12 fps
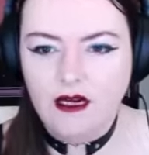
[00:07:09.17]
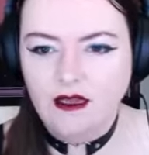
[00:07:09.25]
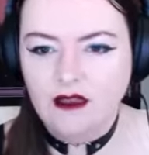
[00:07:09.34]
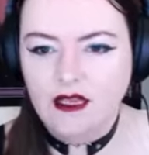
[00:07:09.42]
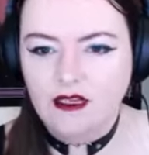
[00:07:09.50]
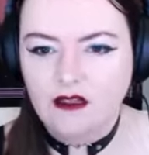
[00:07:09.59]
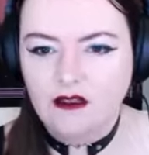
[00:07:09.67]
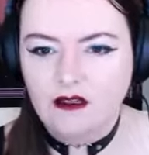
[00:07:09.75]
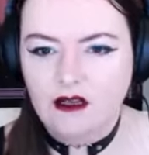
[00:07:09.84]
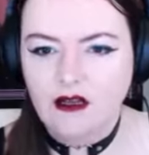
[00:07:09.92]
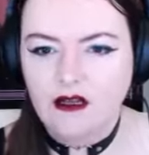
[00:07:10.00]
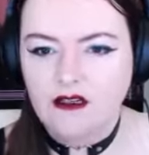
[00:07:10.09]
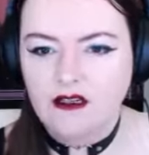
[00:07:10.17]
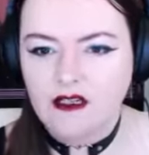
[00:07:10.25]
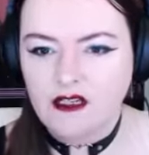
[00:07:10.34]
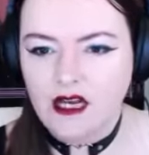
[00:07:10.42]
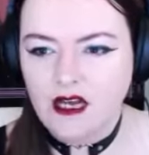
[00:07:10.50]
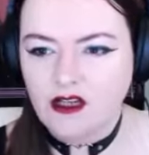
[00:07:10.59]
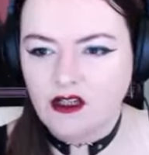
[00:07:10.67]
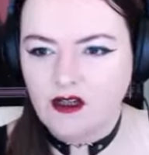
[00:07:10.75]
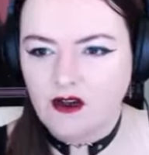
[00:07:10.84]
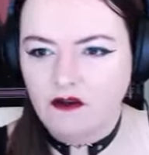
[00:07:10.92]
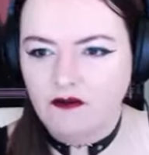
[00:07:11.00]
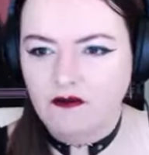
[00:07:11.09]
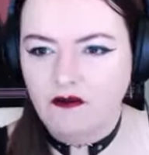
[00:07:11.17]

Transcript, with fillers: a little dash of